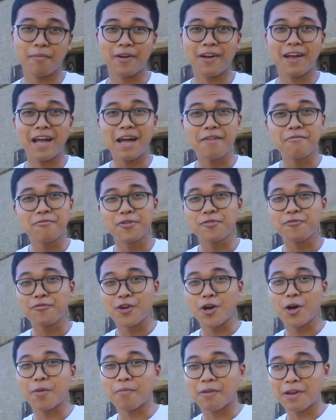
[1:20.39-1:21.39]
but every
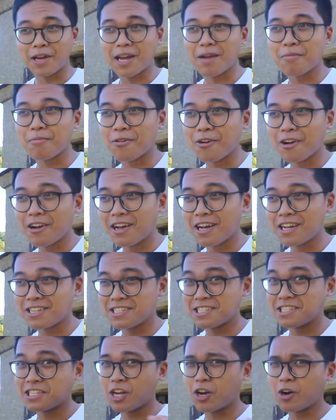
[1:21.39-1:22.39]
film camera has
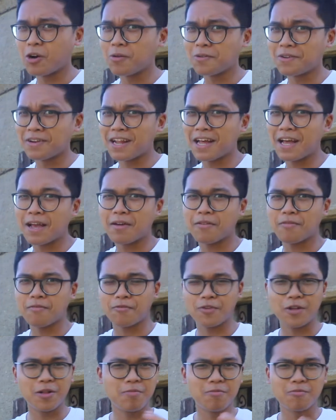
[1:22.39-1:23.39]
its own like
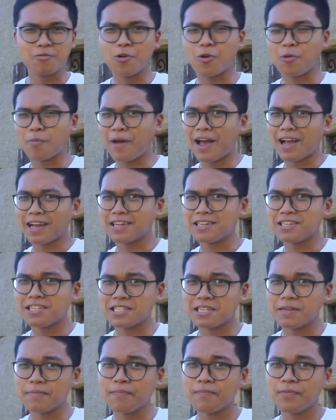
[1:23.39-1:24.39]
film roll
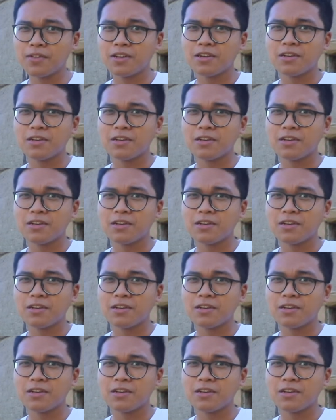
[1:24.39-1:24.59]
mechanism.